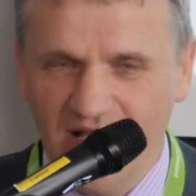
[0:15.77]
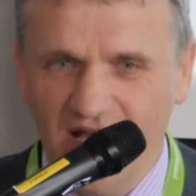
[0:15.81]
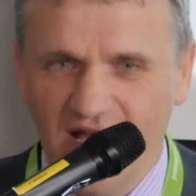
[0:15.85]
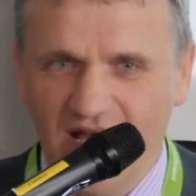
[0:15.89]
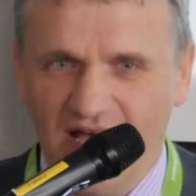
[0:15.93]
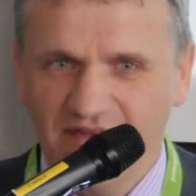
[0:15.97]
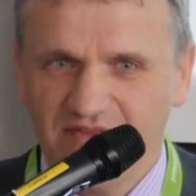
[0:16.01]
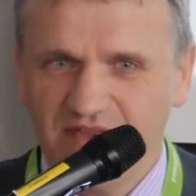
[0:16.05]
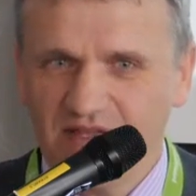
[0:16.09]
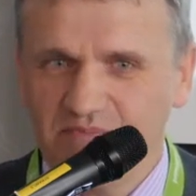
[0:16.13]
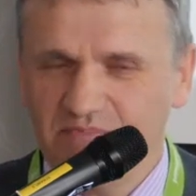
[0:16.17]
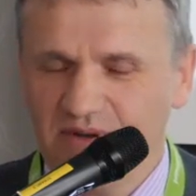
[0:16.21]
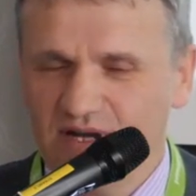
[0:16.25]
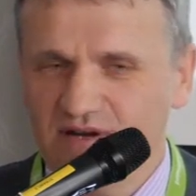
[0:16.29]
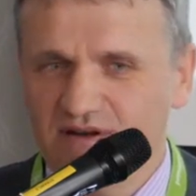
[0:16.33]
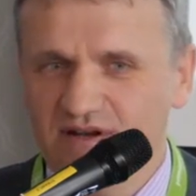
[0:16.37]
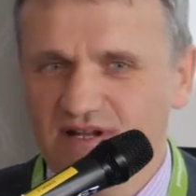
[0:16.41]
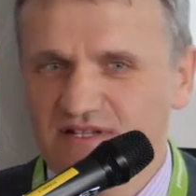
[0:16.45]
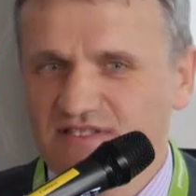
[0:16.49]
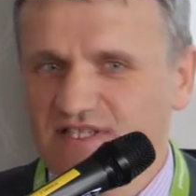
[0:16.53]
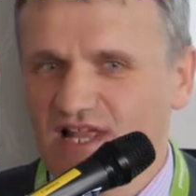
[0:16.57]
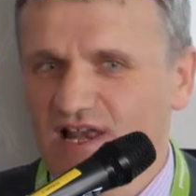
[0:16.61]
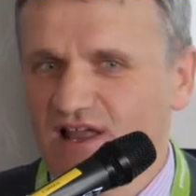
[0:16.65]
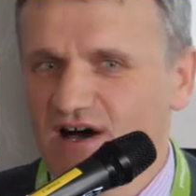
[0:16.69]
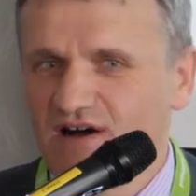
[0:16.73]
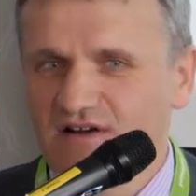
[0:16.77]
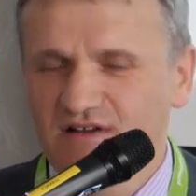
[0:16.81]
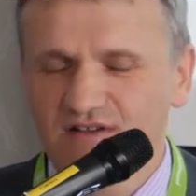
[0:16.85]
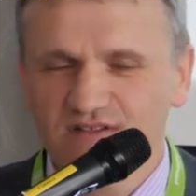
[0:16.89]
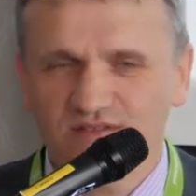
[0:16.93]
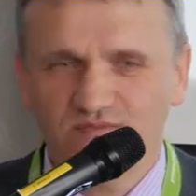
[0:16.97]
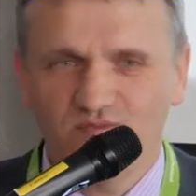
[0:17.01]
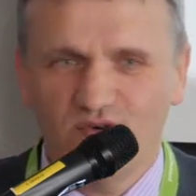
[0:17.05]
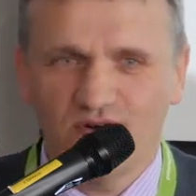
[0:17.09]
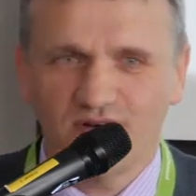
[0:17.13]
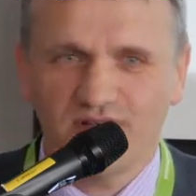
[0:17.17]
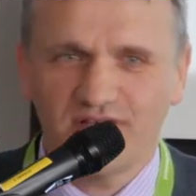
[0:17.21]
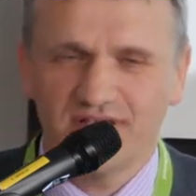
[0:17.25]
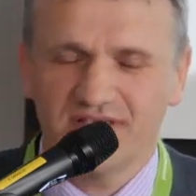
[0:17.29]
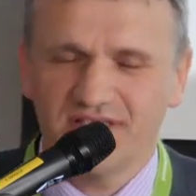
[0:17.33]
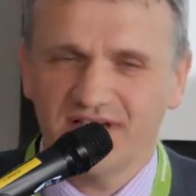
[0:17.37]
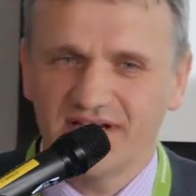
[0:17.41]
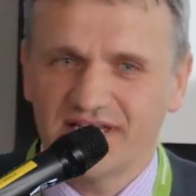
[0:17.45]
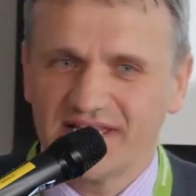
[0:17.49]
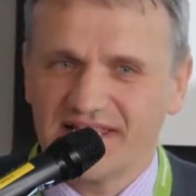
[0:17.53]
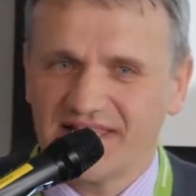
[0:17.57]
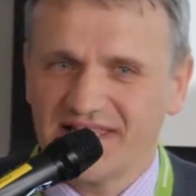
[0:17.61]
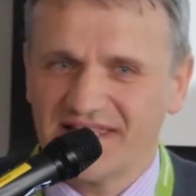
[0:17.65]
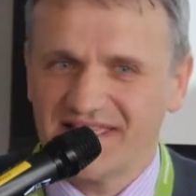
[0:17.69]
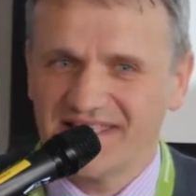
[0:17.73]
I think Bernard has the longest working
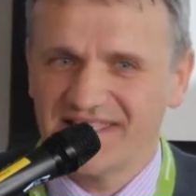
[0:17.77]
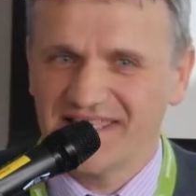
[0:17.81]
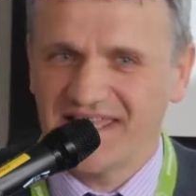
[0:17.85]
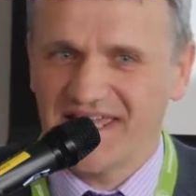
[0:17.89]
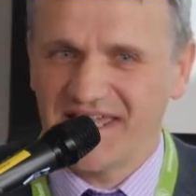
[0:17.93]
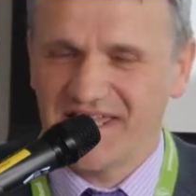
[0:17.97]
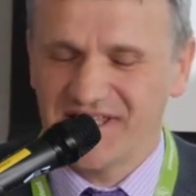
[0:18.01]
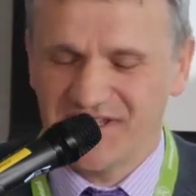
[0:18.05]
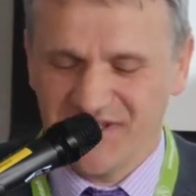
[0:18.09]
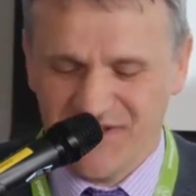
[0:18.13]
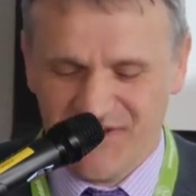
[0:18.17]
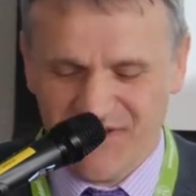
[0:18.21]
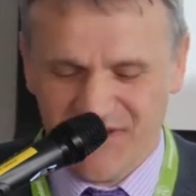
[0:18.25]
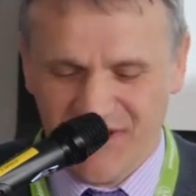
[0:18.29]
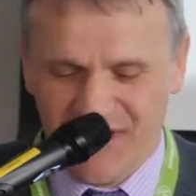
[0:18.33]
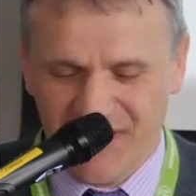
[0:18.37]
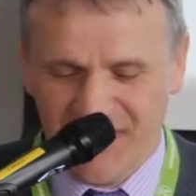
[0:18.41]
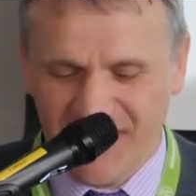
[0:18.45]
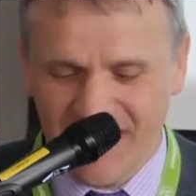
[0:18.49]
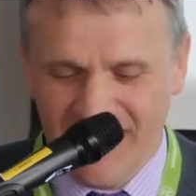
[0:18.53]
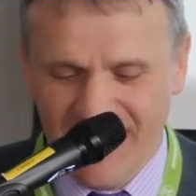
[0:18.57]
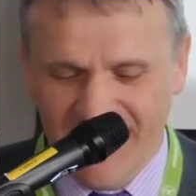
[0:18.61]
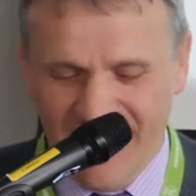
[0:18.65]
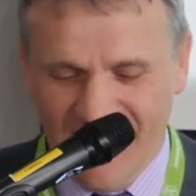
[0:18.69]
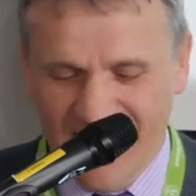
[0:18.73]
title in the HSE.